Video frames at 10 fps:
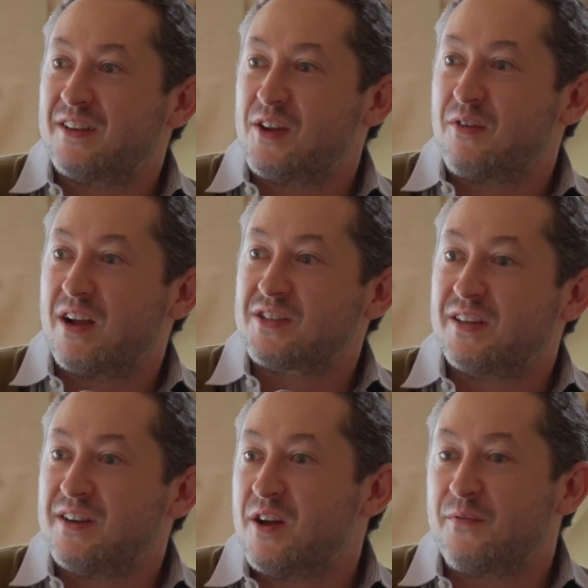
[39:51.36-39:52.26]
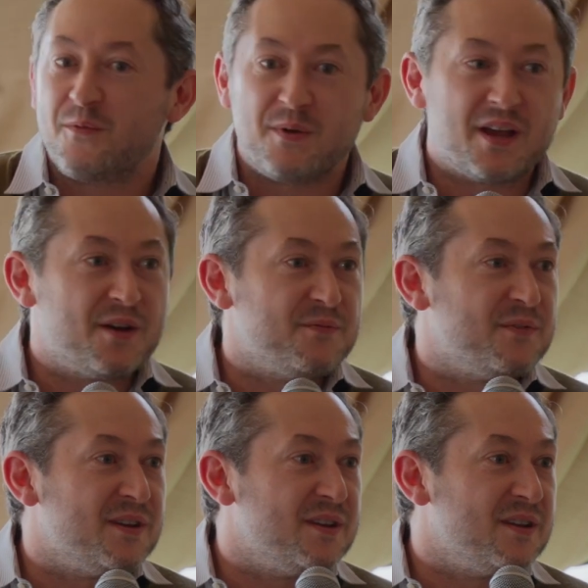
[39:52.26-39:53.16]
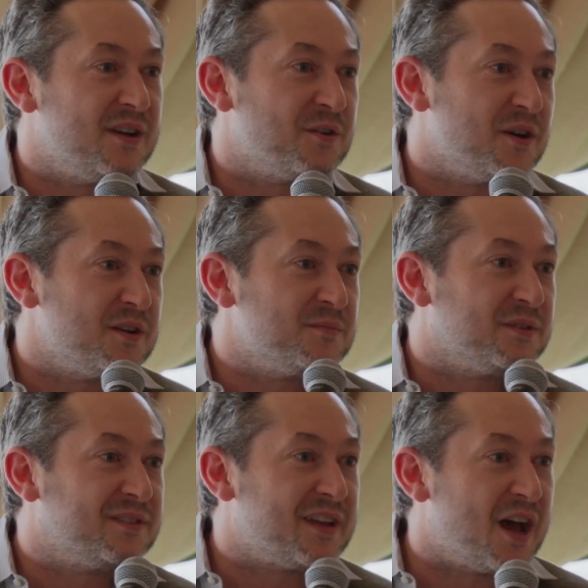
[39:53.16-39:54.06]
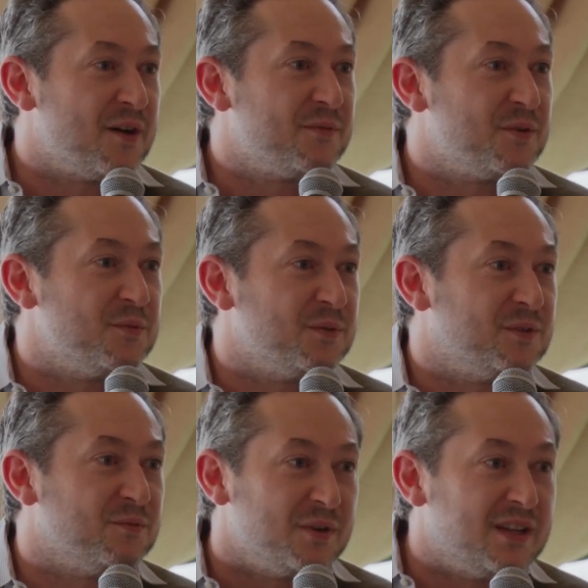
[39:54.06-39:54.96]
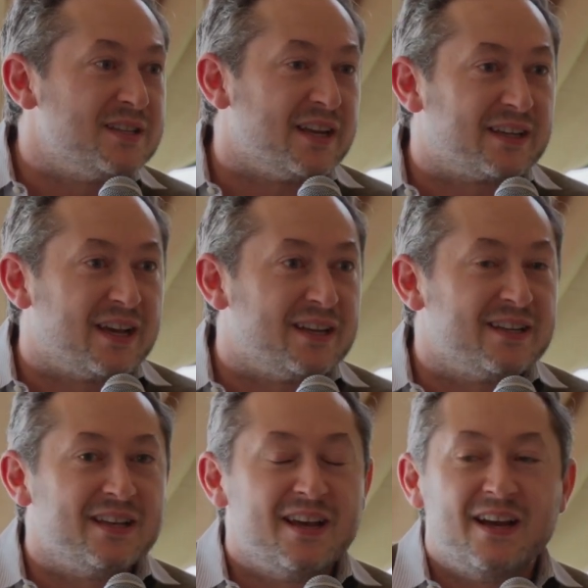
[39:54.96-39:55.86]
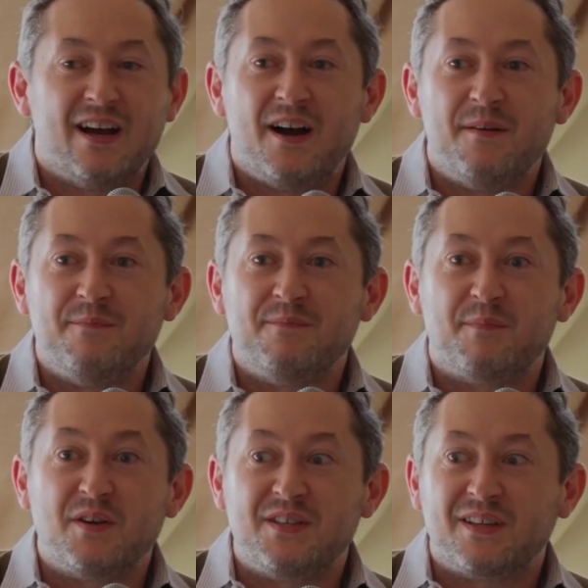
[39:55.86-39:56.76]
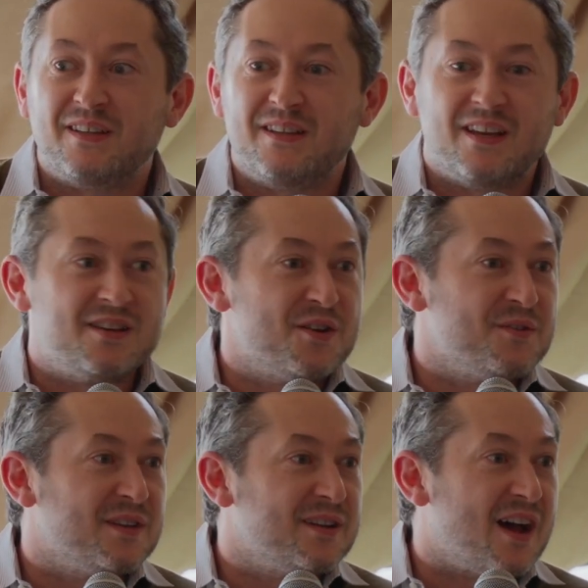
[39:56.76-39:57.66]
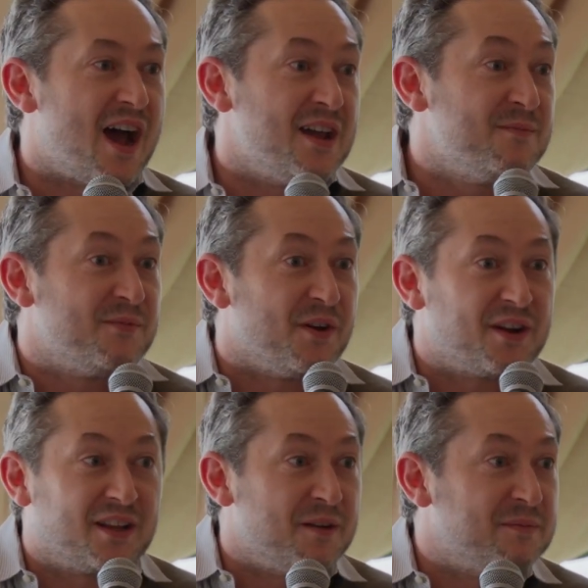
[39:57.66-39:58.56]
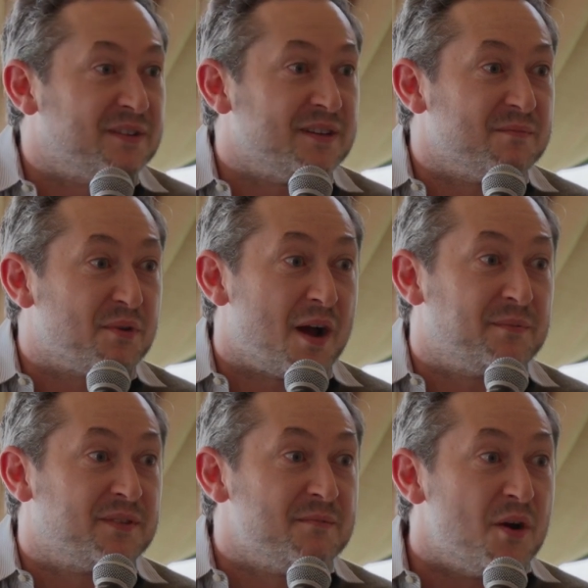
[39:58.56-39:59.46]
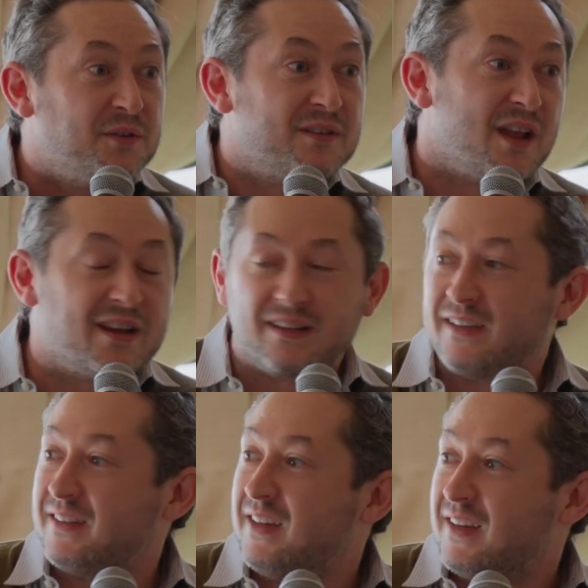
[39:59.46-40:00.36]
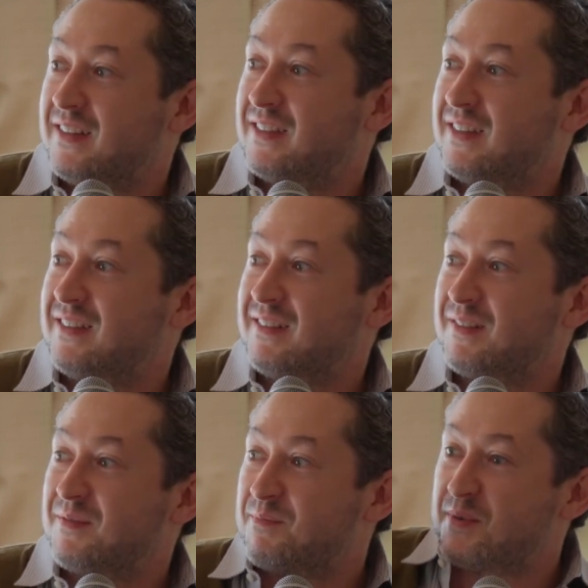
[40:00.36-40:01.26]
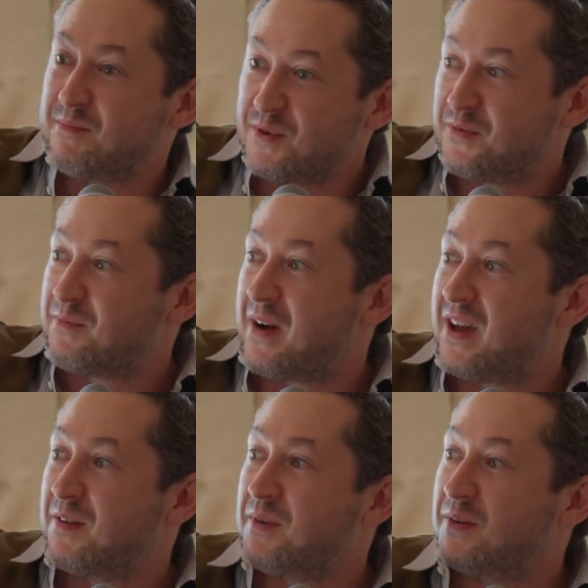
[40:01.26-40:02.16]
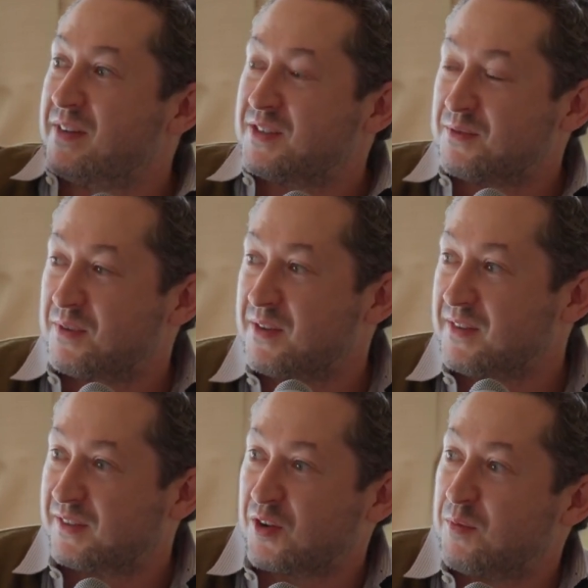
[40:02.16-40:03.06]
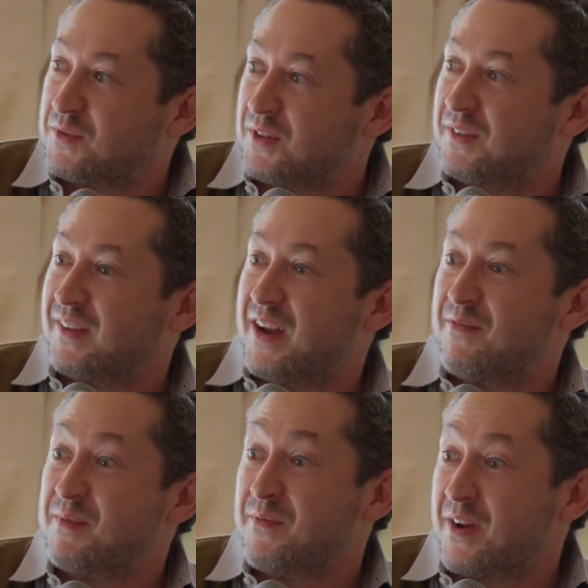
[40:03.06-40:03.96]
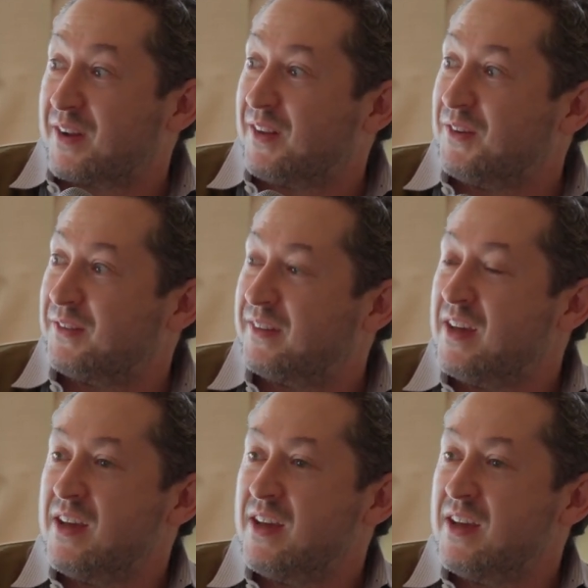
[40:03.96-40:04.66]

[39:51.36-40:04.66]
and congratulate enough, we have an incredible staff who was really dedicated. Particularly, they know that I am very clumsy and perhaps the most likely to move my elbow into one of the sculptures, and I've been very close.